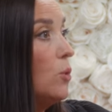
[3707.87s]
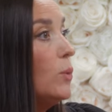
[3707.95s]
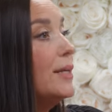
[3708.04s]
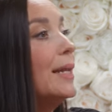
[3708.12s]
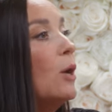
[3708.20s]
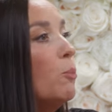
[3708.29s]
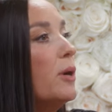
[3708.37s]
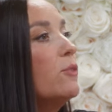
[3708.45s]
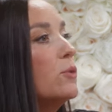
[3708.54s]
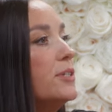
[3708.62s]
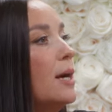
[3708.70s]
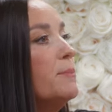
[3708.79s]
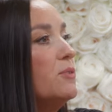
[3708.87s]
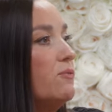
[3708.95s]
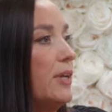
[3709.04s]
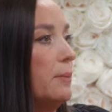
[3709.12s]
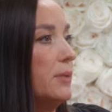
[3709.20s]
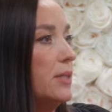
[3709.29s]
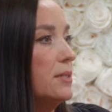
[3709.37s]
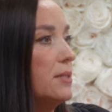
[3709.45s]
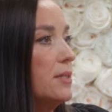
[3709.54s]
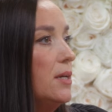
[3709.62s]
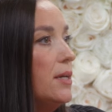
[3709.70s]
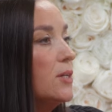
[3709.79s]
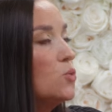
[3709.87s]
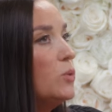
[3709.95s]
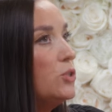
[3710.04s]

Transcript: We could help other adoptive families because right.